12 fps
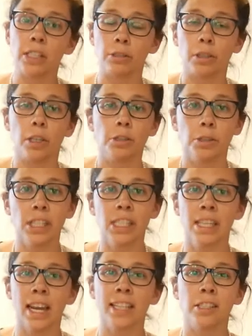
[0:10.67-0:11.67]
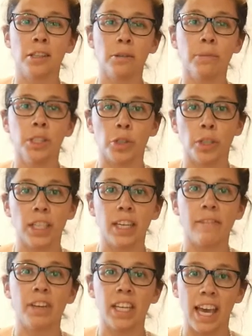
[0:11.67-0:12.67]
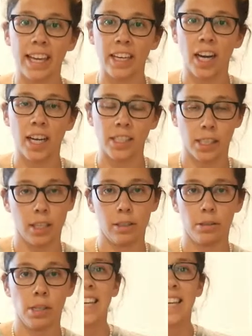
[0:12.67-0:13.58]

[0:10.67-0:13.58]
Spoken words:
is groceries, and I do the majority of it at Costco.